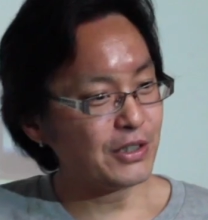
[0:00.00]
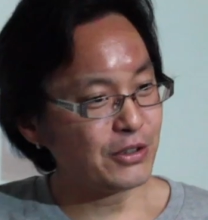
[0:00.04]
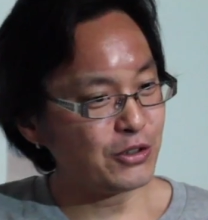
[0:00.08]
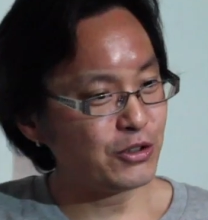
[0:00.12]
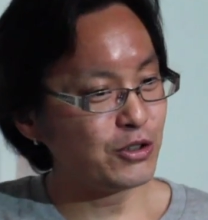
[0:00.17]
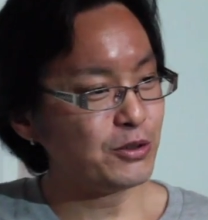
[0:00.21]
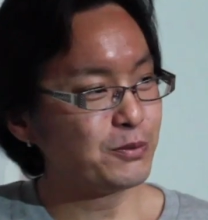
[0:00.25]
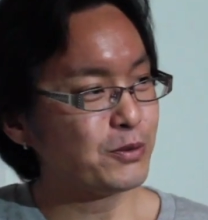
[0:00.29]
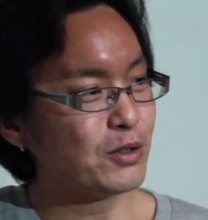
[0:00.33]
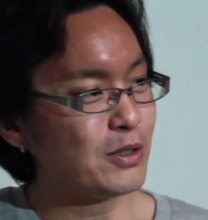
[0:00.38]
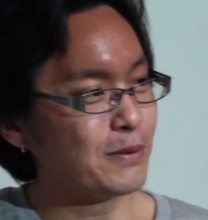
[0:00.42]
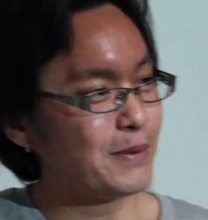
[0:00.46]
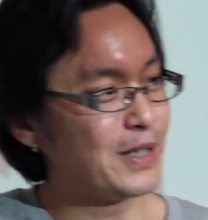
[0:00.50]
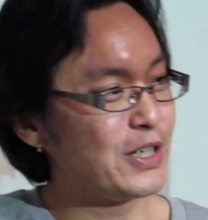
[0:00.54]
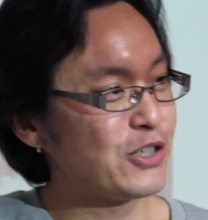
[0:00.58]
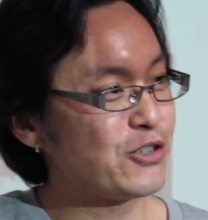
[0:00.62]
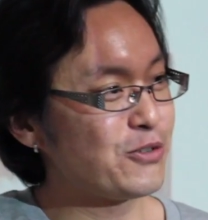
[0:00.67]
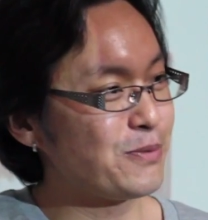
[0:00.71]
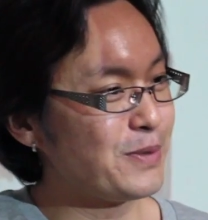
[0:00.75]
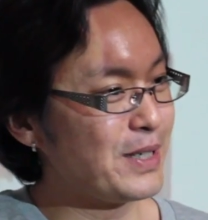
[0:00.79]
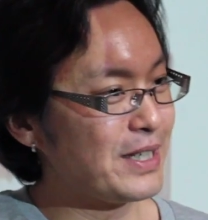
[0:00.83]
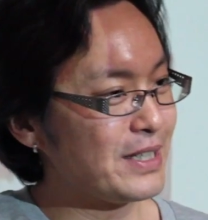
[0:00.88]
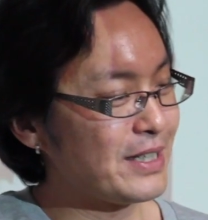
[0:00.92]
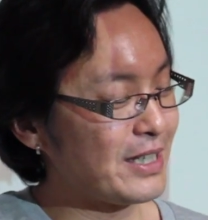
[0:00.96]
do more
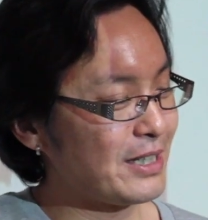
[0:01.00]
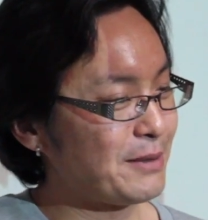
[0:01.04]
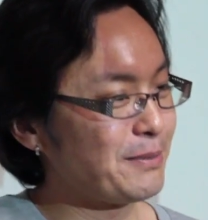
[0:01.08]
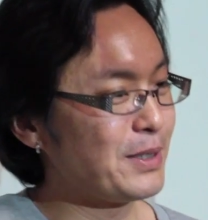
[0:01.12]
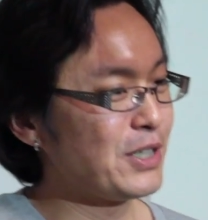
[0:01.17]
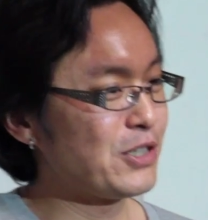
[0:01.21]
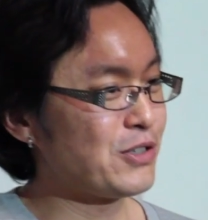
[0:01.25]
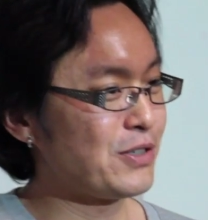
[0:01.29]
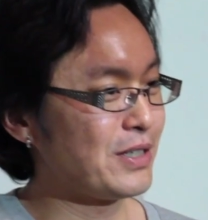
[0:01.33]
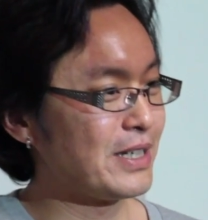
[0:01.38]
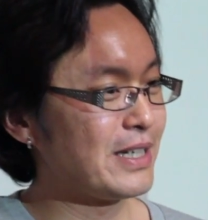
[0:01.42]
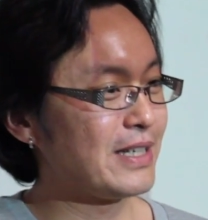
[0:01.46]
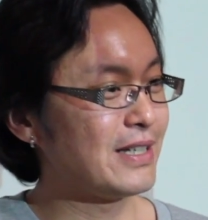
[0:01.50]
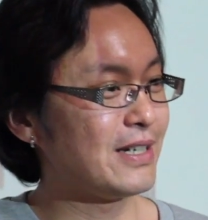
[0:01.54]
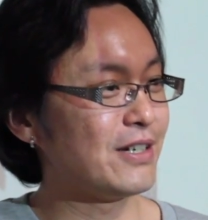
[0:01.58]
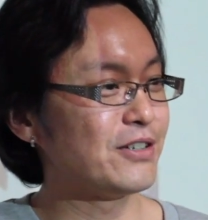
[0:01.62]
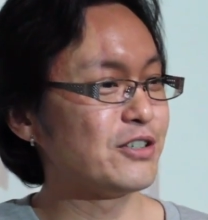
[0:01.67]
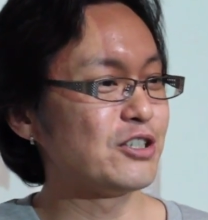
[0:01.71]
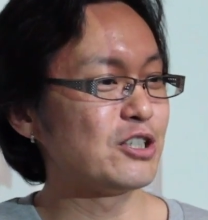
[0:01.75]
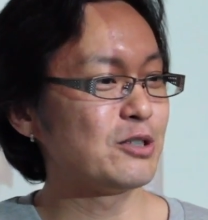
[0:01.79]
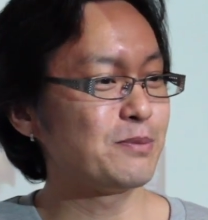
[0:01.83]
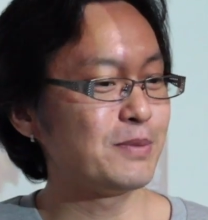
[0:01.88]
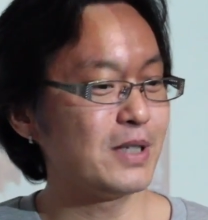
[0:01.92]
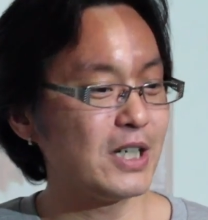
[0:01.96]
measurements, like measuring
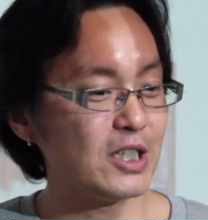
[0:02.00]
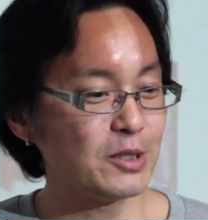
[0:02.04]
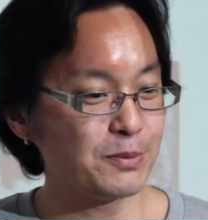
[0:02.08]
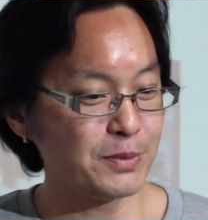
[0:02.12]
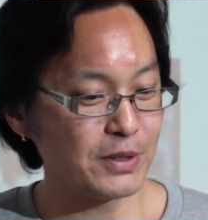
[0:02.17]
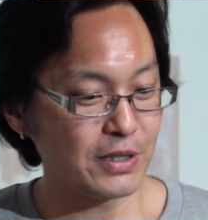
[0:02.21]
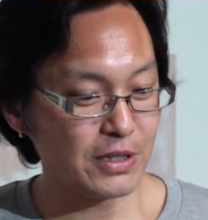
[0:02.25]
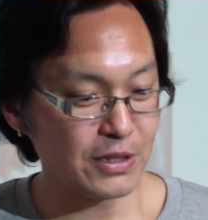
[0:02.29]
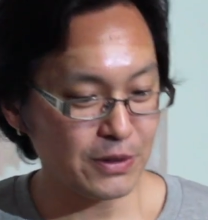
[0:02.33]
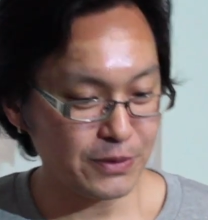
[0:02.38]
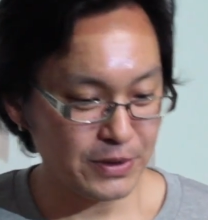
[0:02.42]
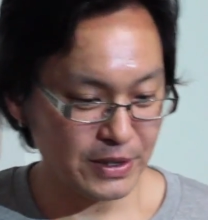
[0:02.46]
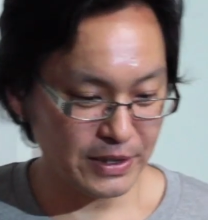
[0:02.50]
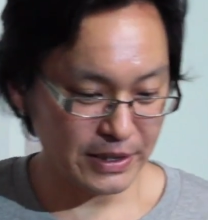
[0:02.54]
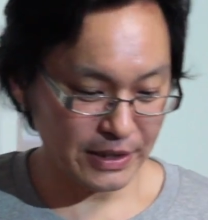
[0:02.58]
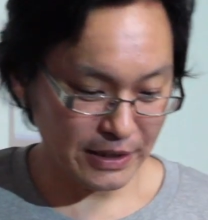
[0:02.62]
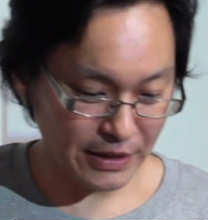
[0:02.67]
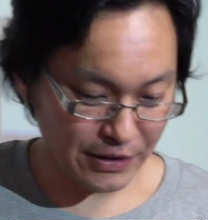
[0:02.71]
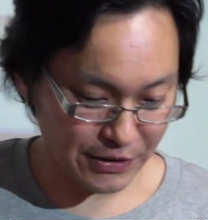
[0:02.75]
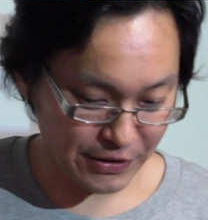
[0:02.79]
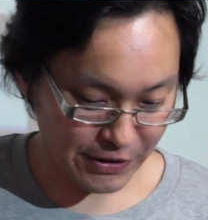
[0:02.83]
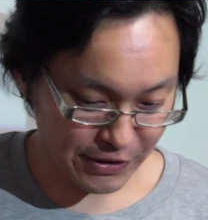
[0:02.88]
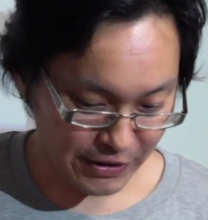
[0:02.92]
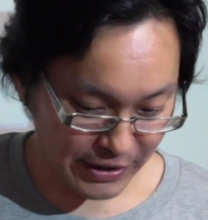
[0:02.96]
1,000 spots, but they're really,
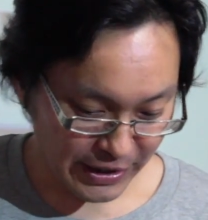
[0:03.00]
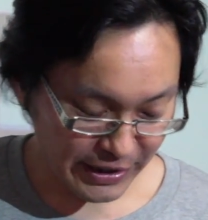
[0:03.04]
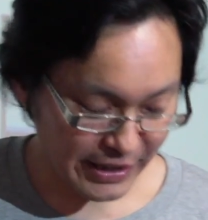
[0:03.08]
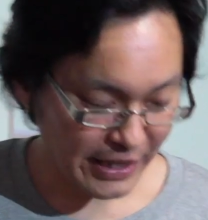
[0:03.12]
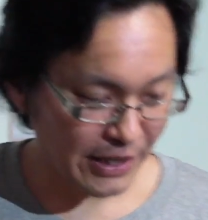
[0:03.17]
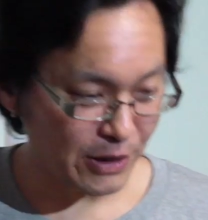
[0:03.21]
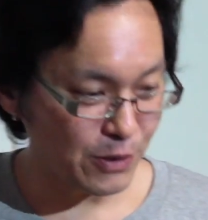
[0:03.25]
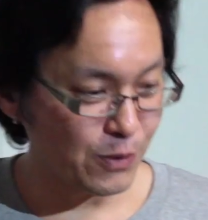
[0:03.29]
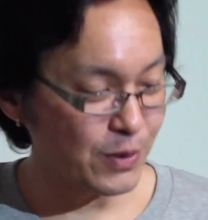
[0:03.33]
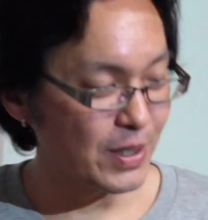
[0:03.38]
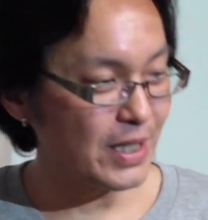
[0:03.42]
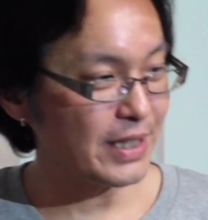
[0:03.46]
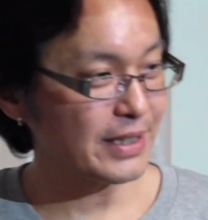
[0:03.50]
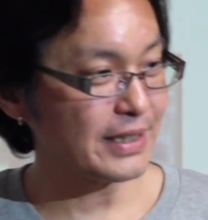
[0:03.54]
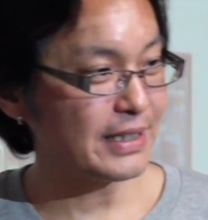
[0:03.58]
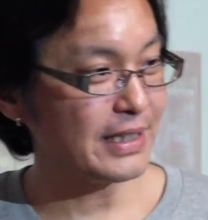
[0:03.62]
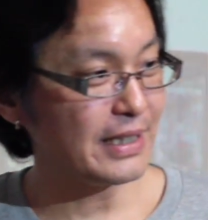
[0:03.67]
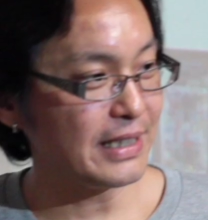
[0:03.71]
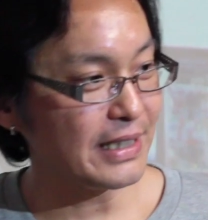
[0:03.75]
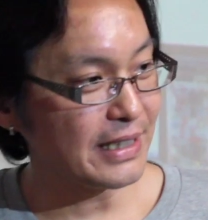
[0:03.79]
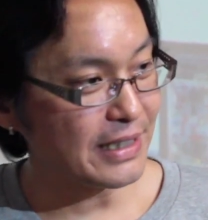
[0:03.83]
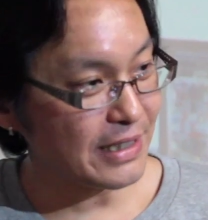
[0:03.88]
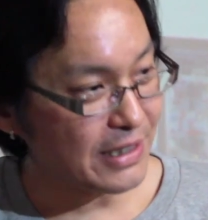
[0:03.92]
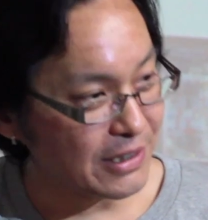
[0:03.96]
they're like kind of
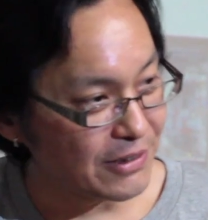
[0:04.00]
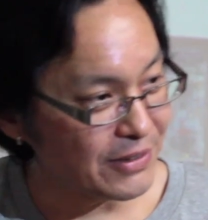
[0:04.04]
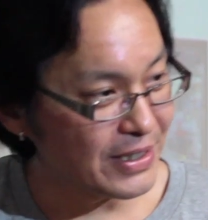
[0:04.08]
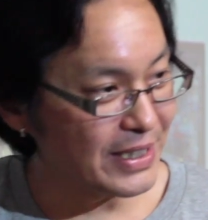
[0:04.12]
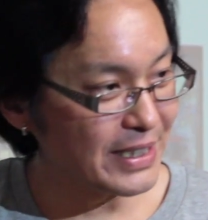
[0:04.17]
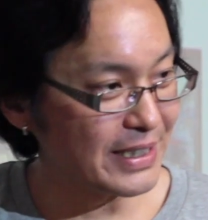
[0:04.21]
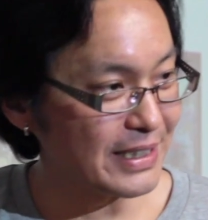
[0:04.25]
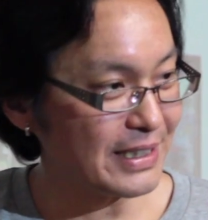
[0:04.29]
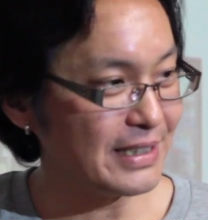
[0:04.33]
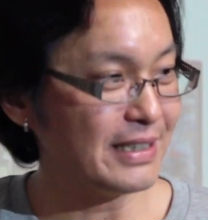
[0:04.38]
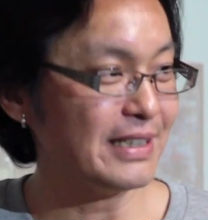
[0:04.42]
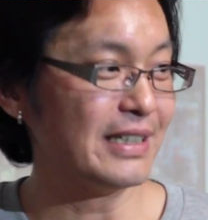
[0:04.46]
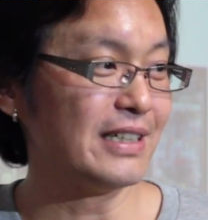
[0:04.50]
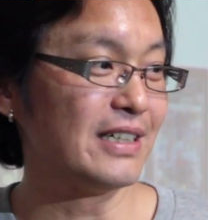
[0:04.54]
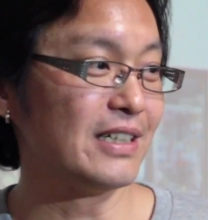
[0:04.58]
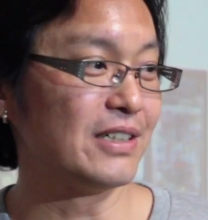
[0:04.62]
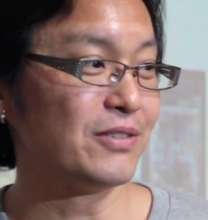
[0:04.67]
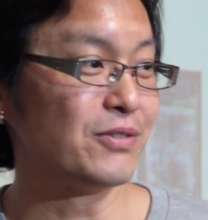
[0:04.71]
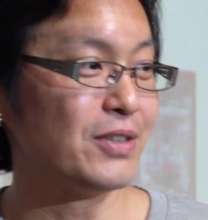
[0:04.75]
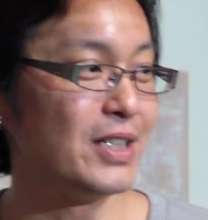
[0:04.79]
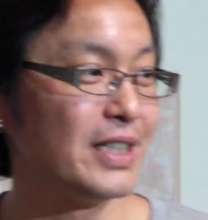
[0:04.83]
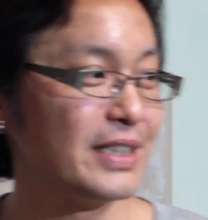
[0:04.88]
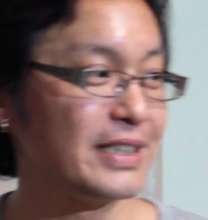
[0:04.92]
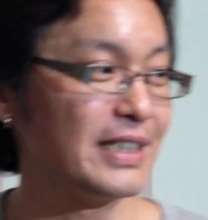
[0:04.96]
walking and then writing it down,
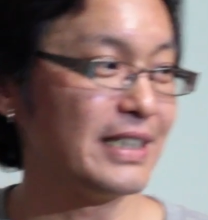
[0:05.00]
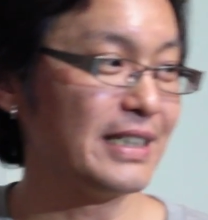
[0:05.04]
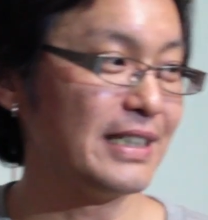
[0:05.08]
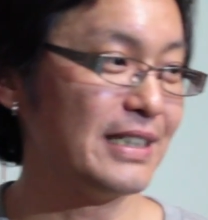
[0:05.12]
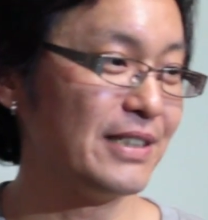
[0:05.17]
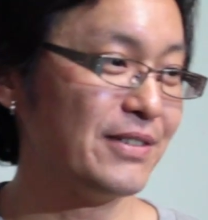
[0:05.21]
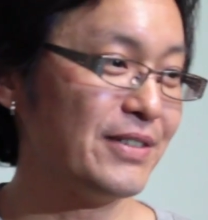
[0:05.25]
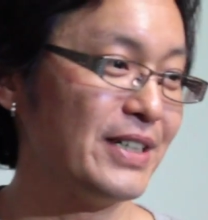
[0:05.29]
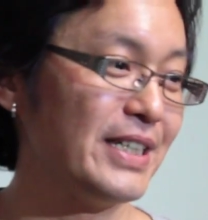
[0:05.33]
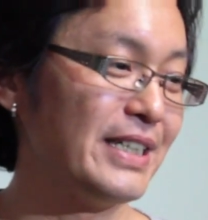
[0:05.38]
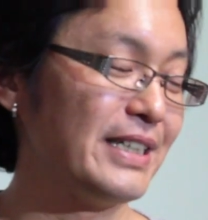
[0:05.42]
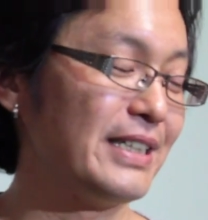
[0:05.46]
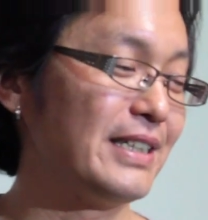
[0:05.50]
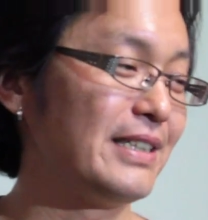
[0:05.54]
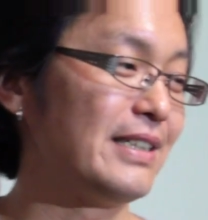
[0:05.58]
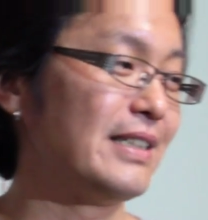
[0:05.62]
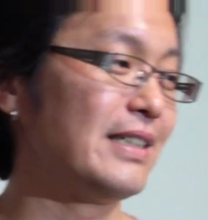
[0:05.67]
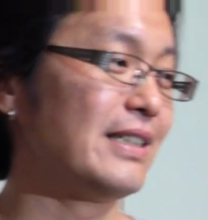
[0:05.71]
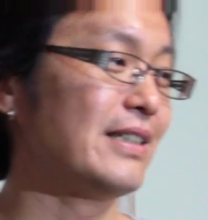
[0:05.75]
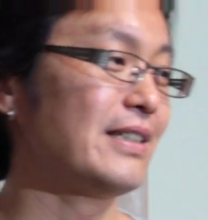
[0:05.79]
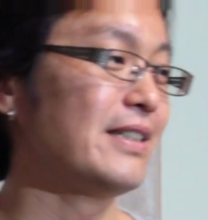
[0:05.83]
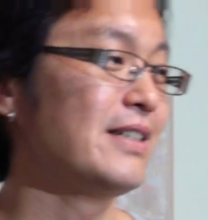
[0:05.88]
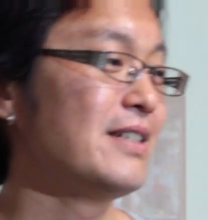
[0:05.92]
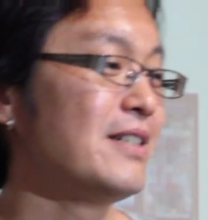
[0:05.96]
walking and writing it
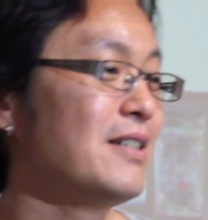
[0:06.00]
down.